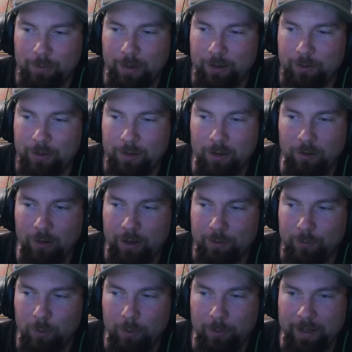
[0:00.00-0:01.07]
better than a lot of
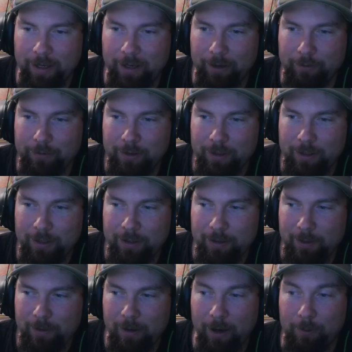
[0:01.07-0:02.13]
what we have.
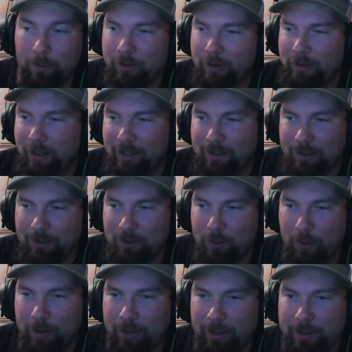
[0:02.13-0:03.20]
I really like these new
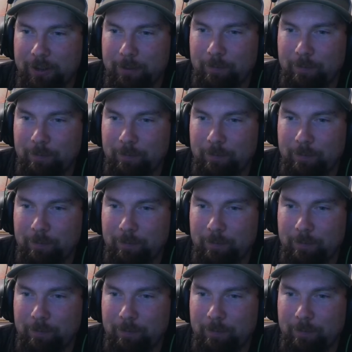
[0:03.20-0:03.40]
areas.